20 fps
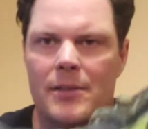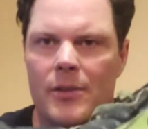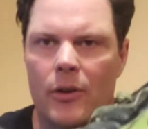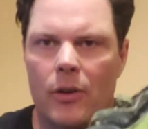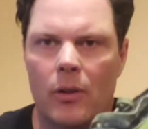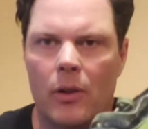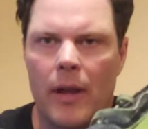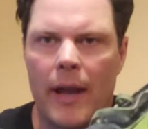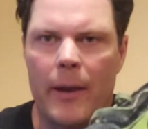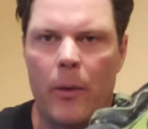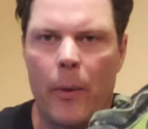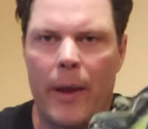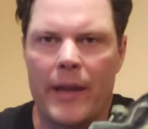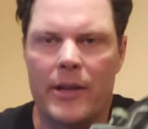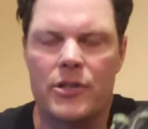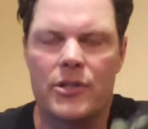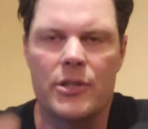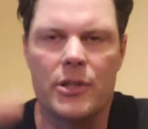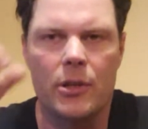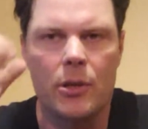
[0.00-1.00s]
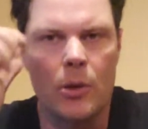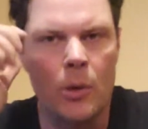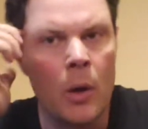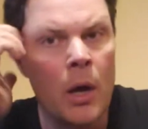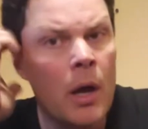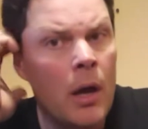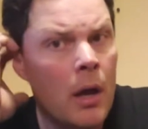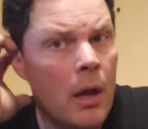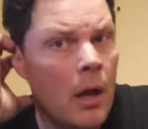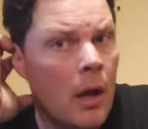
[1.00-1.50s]
They're a lightweight
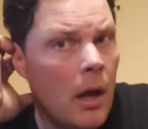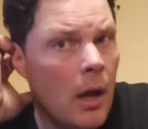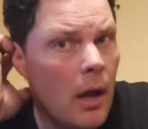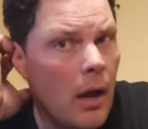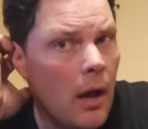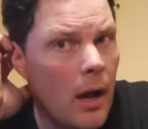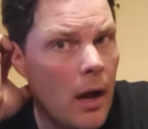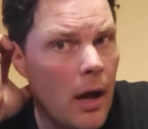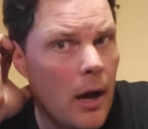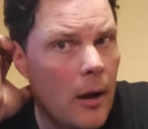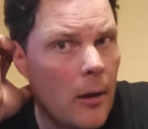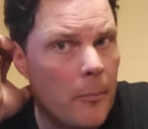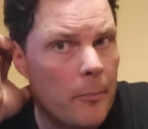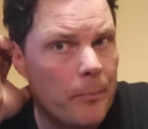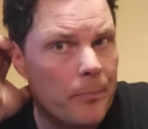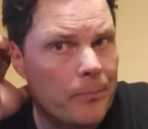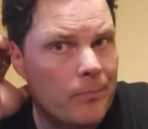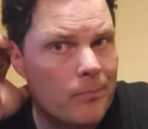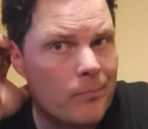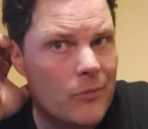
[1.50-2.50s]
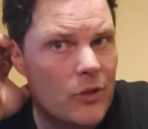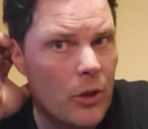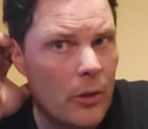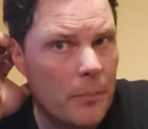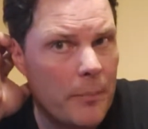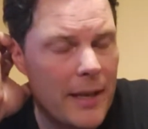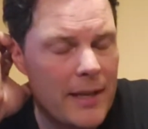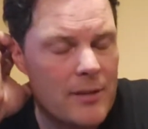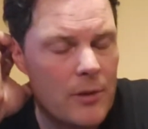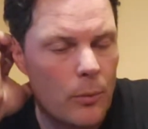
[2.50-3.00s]
shoe, so
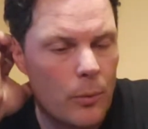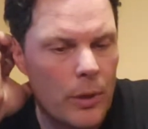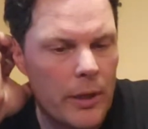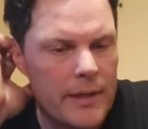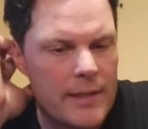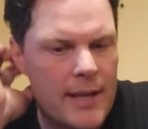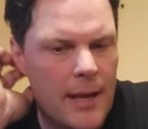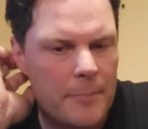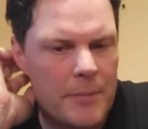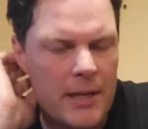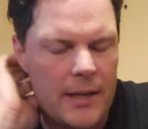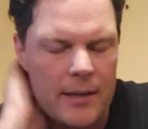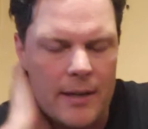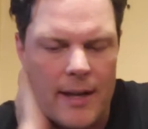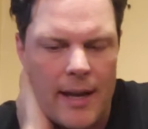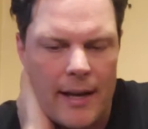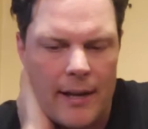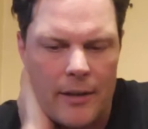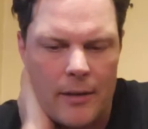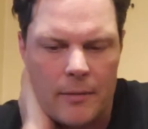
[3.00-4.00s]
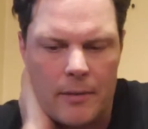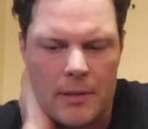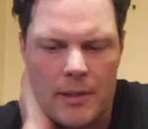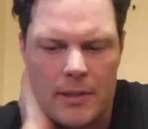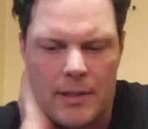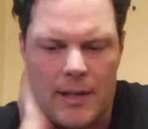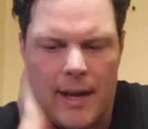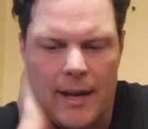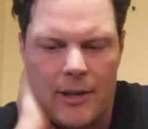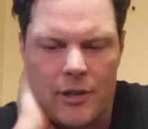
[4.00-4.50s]
it makes it really tempting to kind
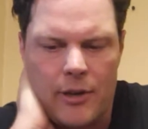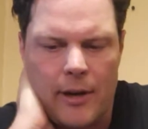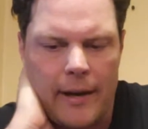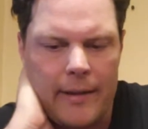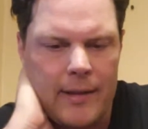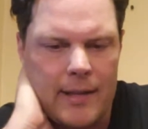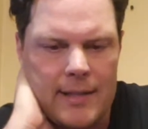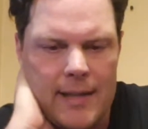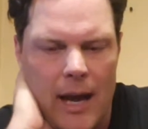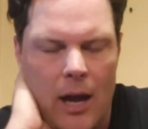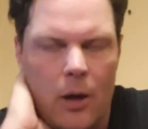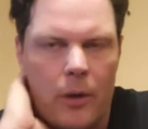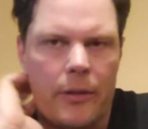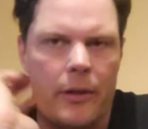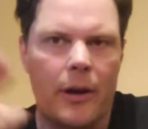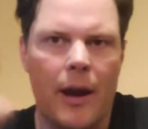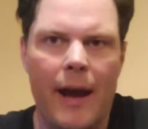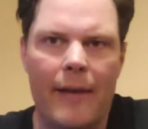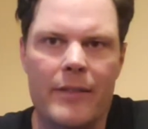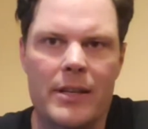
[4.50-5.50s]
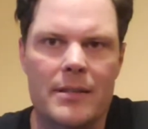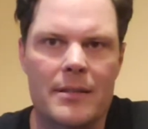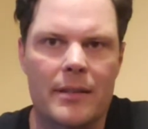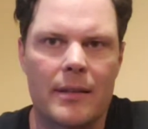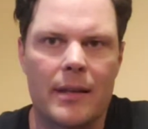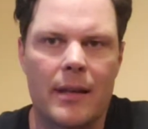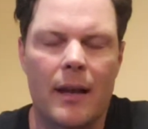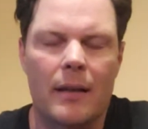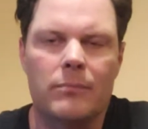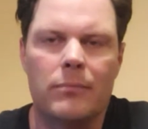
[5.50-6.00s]
of try these out. They're
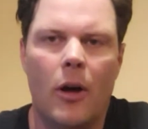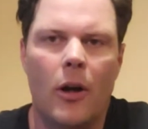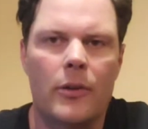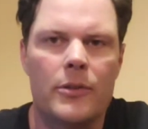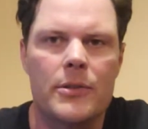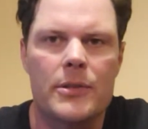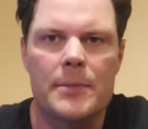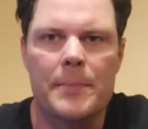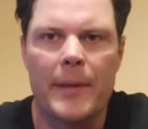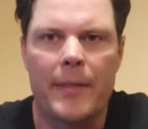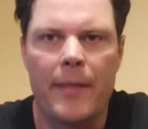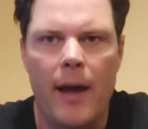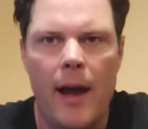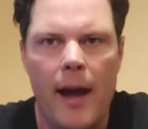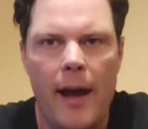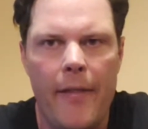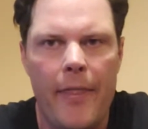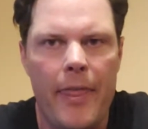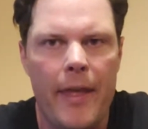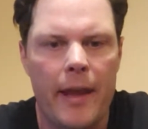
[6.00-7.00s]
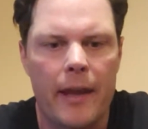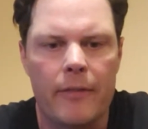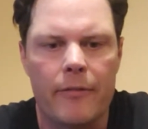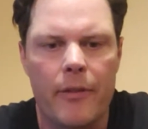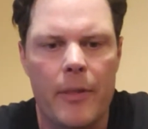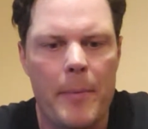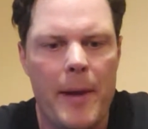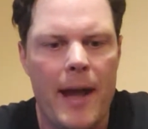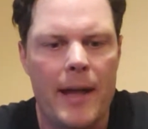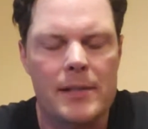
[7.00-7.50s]
obviously, Ultra's been the hot thing
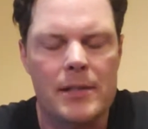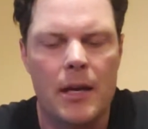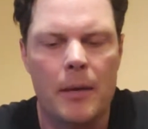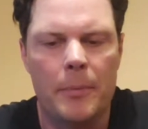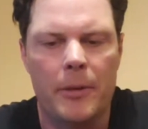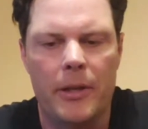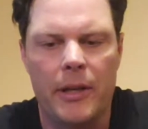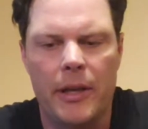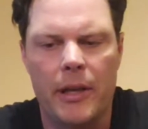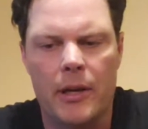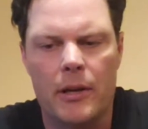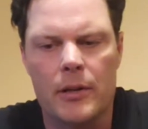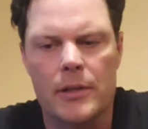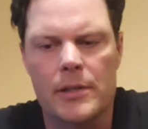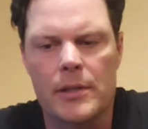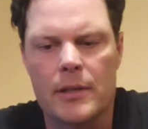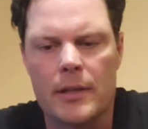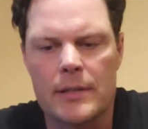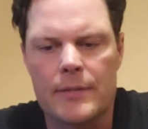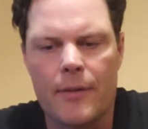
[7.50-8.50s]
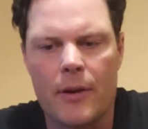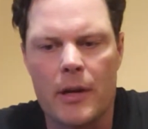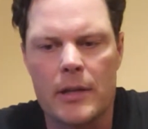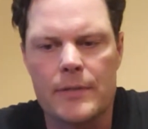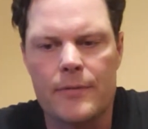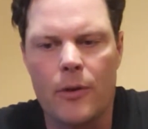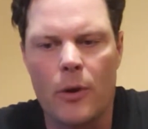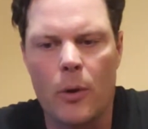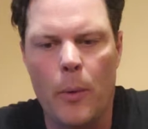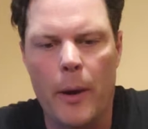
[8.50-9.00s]
for the past couple of years as far as
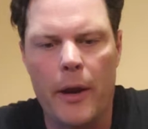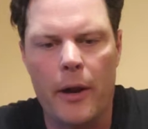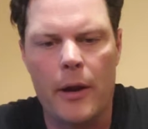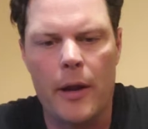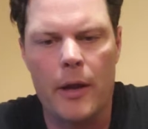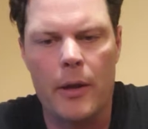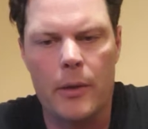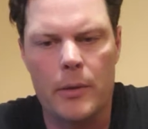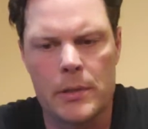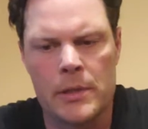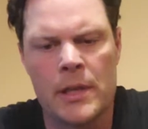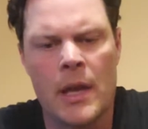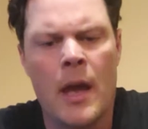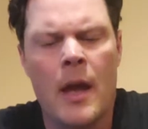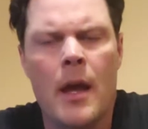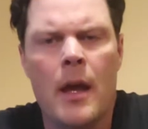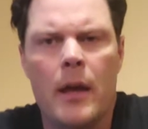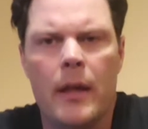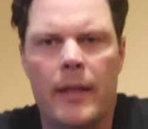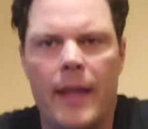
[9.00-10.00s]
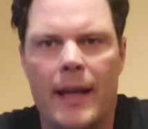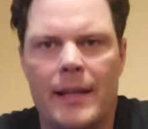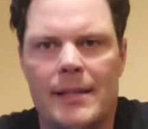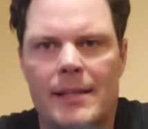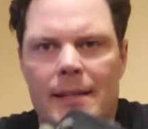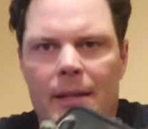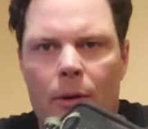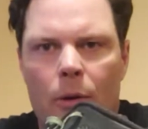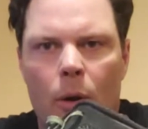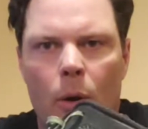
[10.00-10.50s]
footwear goes. That
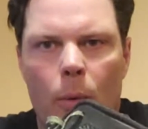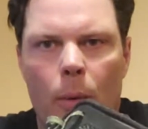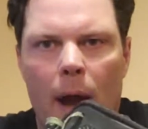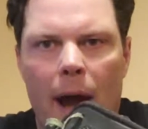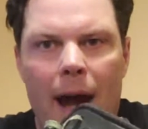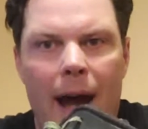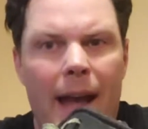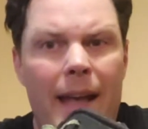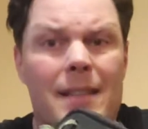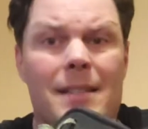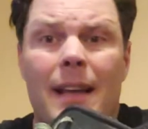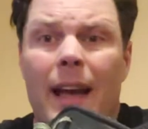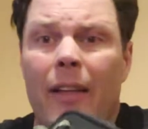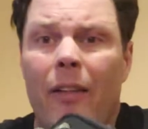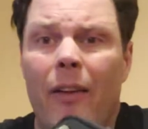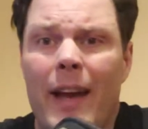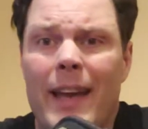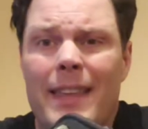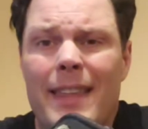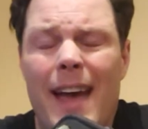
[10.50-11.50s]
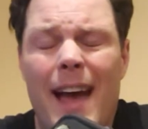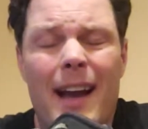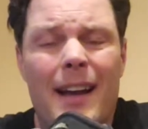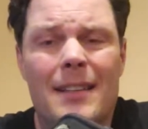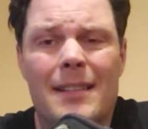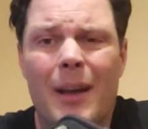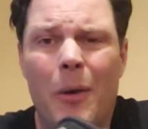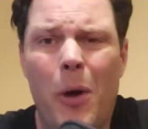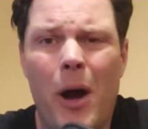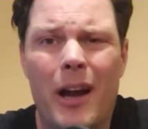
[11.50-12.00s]
zero rise, I like that
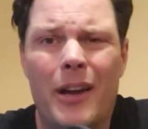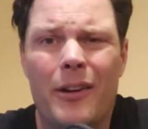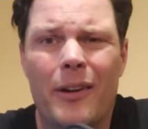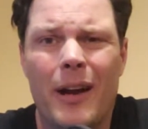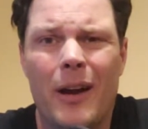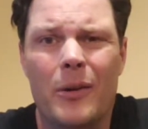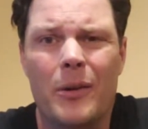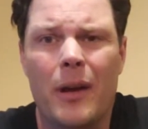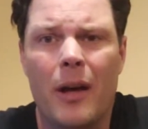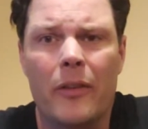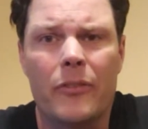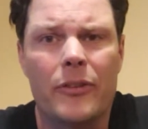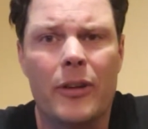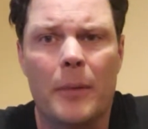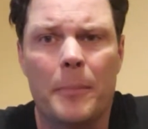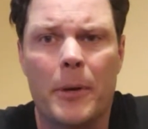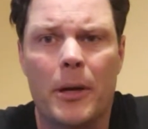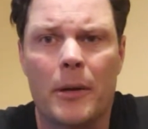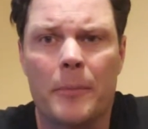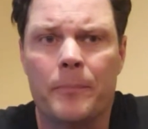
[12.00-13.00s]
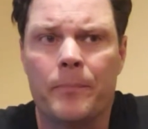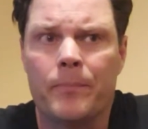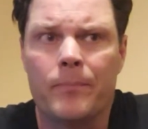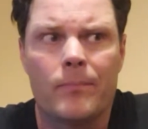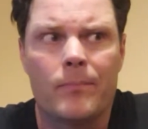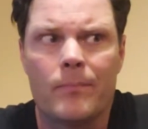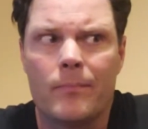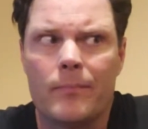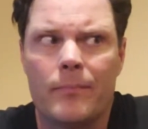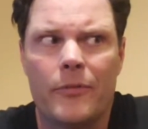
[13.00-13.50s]
because I walk around all summer
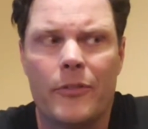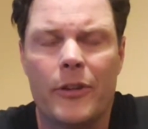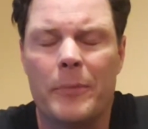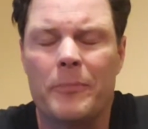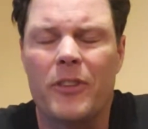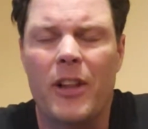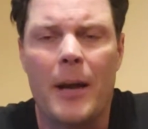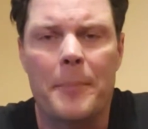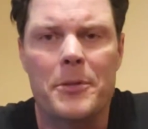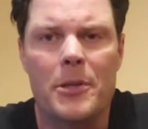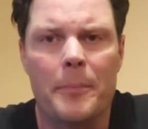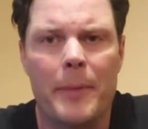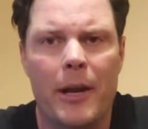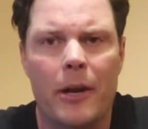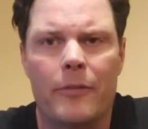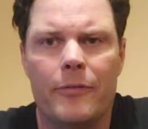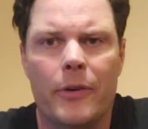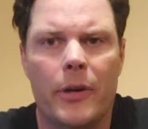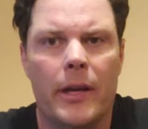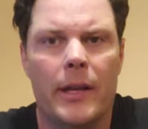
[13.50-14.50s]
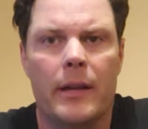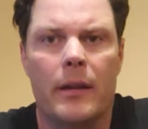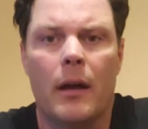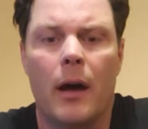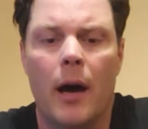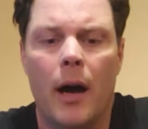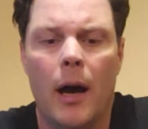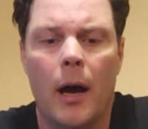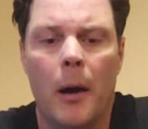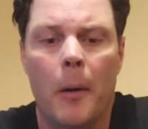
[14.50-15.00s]
flip flops or barefoot.
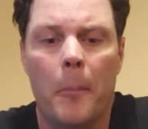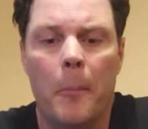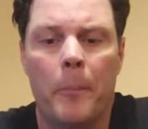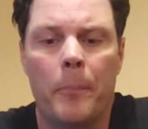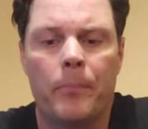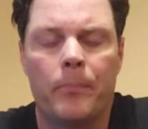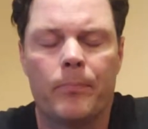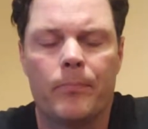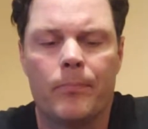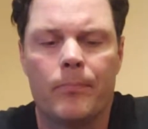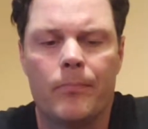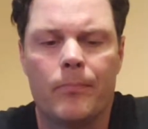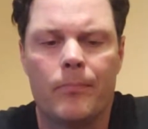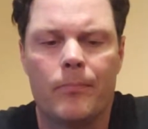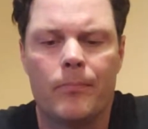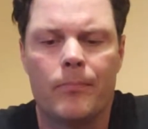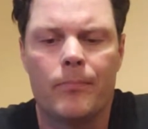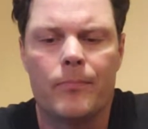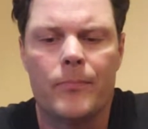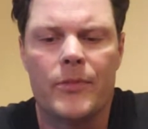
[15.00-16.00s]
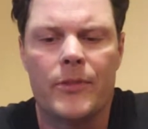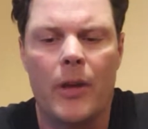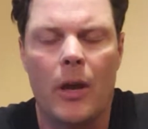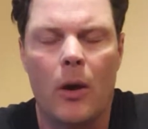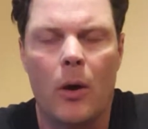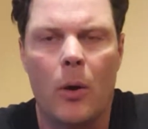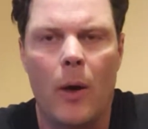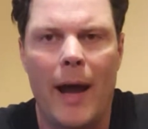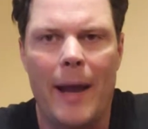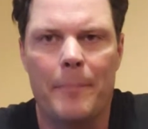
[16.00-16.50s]

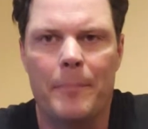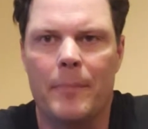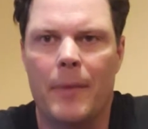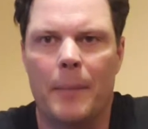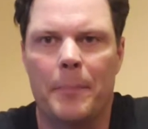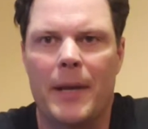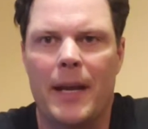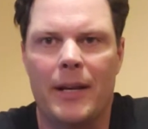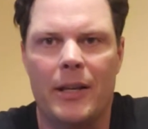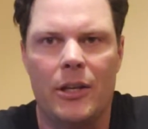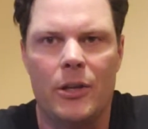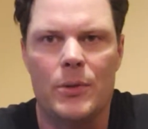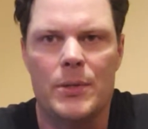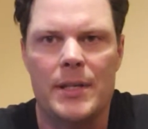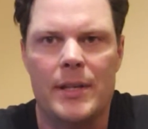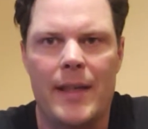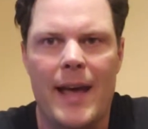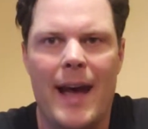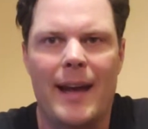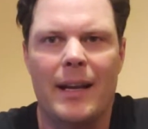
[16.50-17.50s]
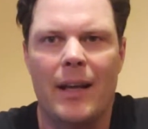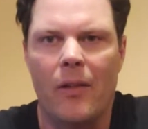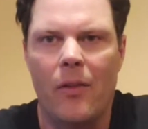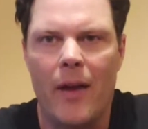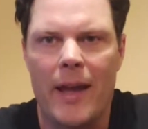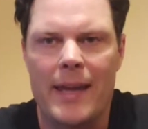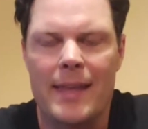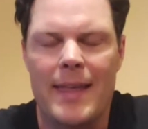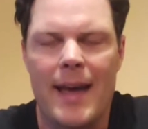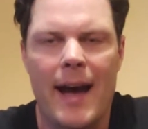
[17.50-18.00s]
So I'm kind of used to that. I
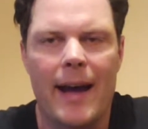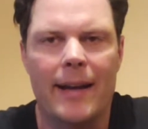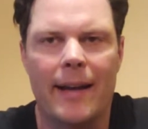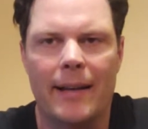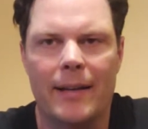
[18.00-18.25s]
like that.